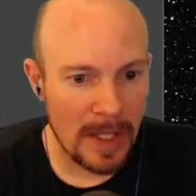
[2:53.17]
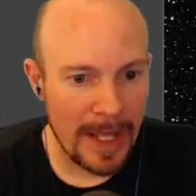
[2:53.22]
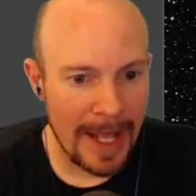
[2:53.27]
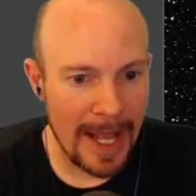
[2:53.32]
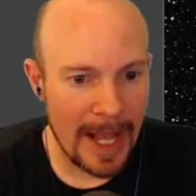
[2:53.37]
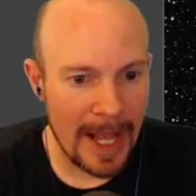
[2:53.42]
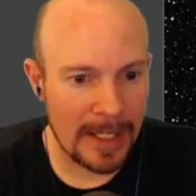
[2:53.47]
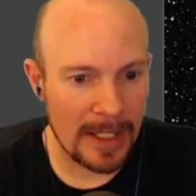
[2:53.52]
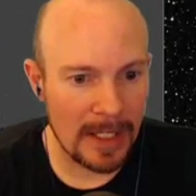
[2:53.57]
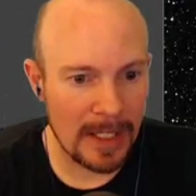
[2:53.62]

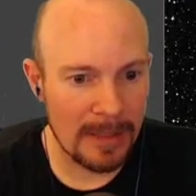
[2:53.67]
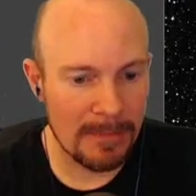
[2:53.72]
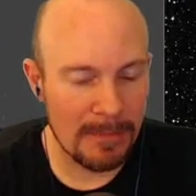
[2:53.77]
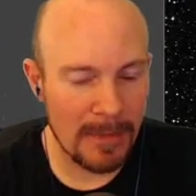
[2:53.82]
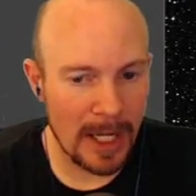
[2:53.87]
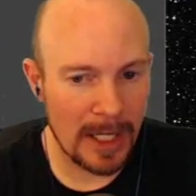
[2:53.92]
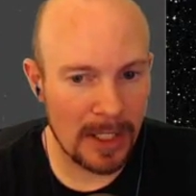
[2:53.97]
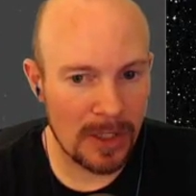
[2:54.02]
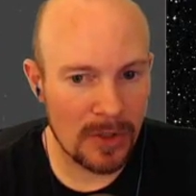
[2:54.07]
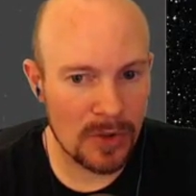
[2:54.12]
Hacking and
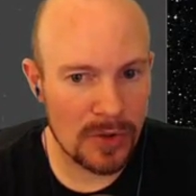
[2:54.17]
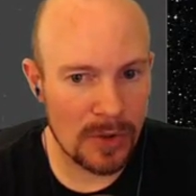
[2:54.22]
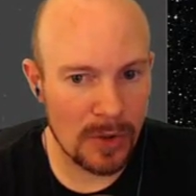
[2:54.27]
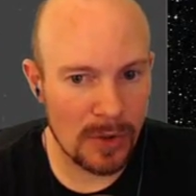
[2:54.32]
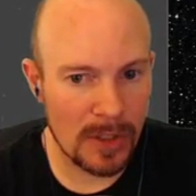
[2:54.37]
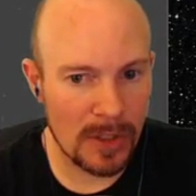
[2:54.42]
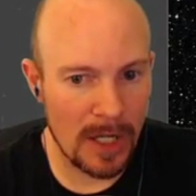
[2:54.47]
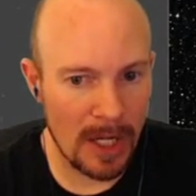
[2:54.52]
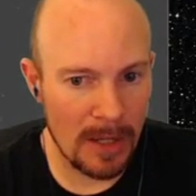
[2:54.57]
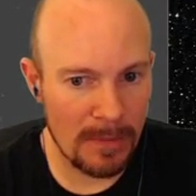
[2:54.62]
mind control
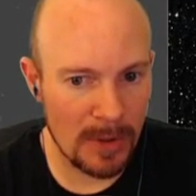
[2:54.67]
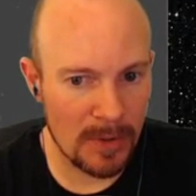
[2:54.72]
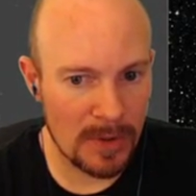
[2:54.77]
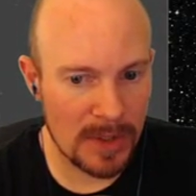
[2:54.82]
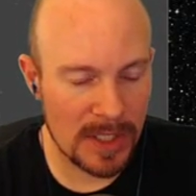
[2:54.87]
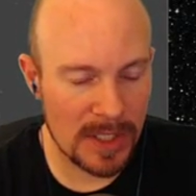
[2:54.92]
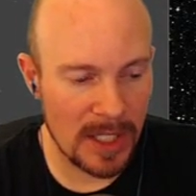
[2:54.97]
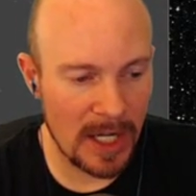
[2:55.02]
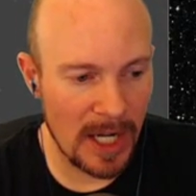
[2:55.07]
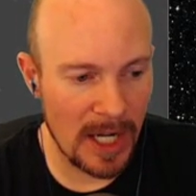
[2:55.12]
combo is
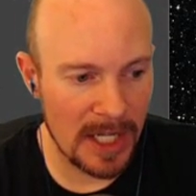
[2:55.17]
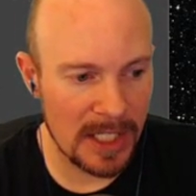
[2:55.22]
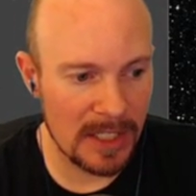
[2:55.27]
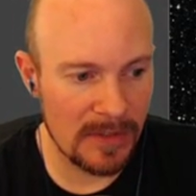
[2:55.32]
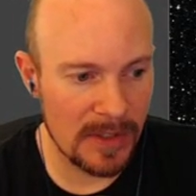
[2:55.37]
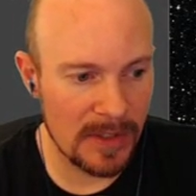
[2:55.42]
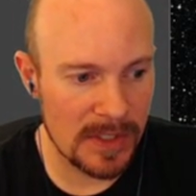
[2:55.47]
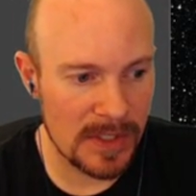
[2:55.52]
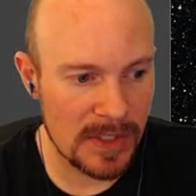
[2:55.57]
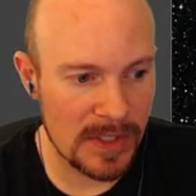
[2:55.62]
kind
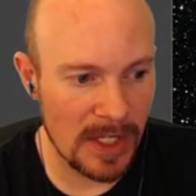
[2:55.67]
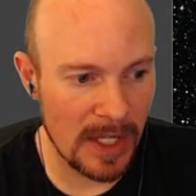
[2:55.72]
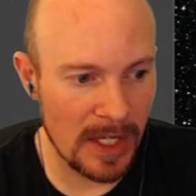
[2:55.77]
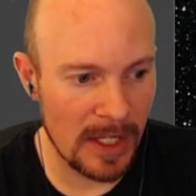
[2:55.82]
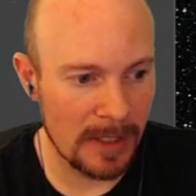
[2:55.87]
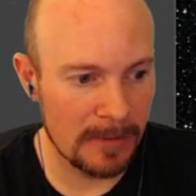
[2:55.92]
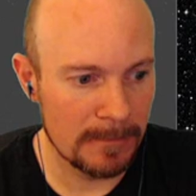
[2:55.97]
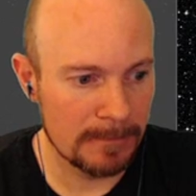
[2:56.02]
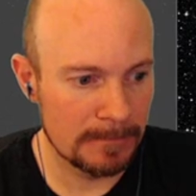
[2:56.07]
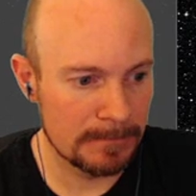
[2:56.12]
of
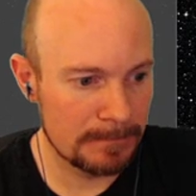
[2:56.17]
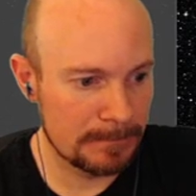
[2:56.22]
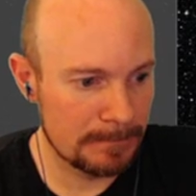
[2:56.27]
insane.